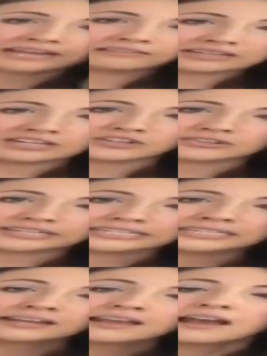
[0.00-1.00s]

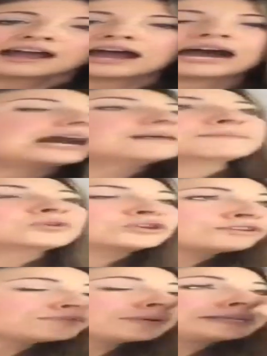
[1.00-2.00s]
country, or
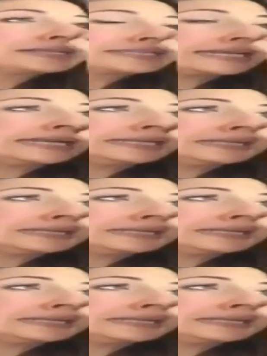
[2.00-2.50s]
you've probably seen